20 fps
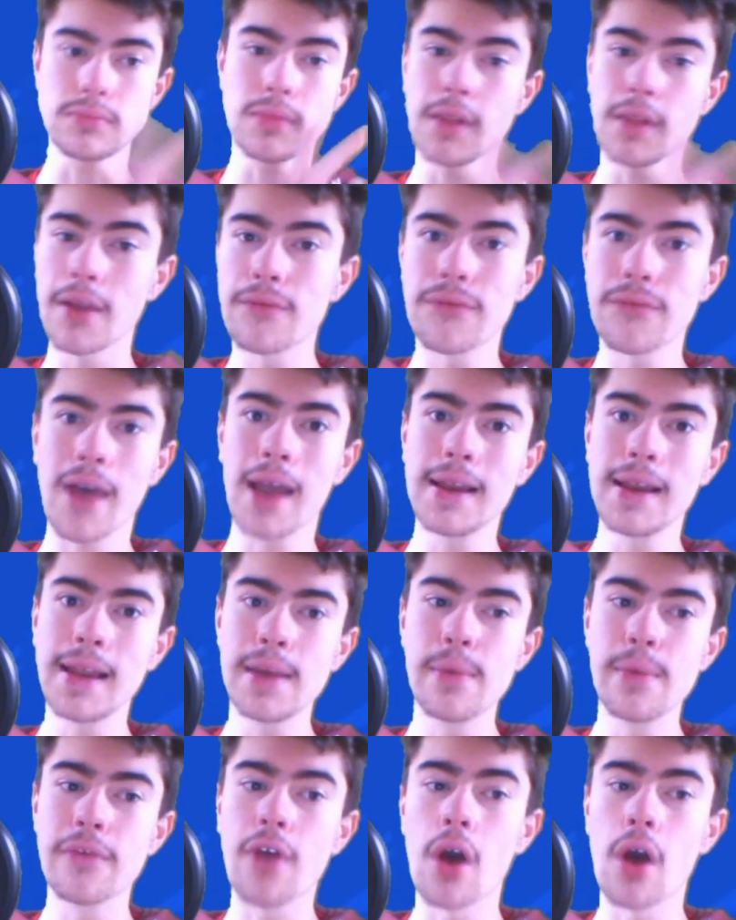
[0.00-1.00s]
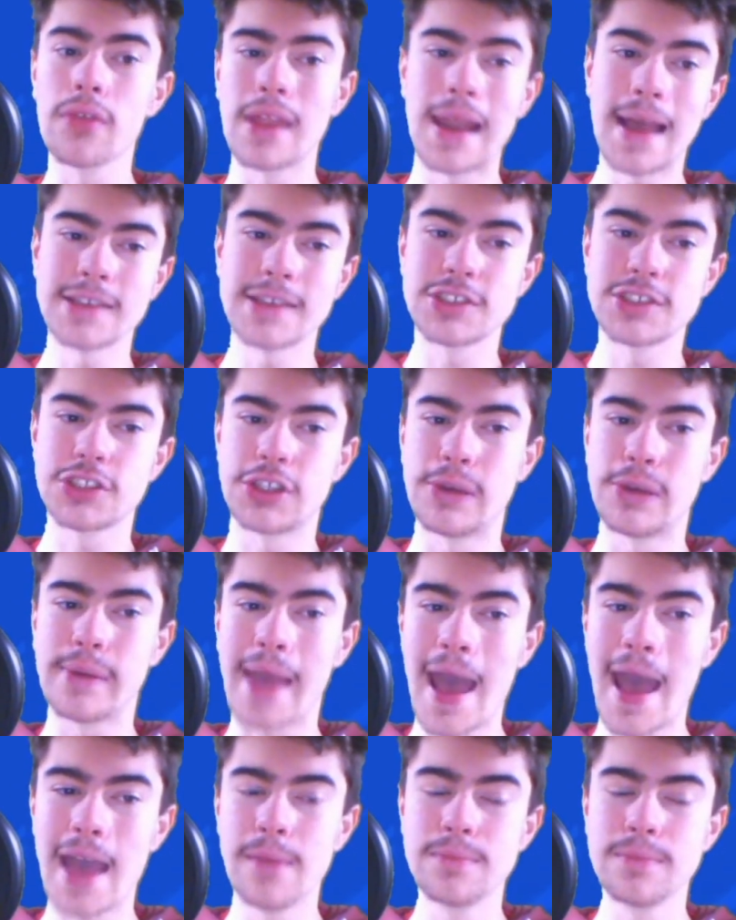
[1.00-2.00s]
Finally, we've got the last 2
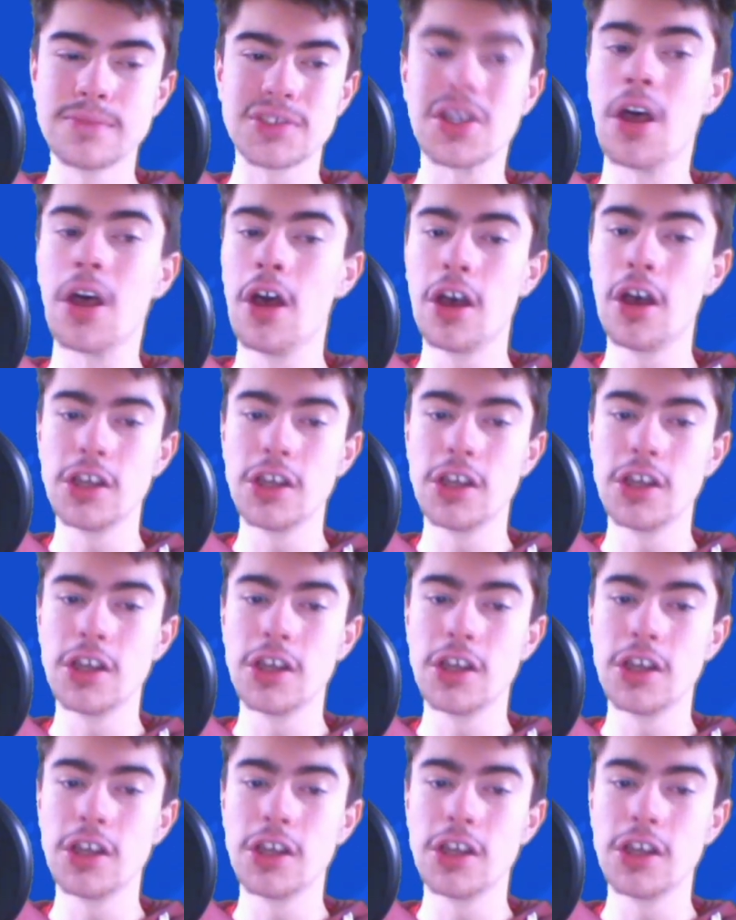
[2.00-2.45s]
games.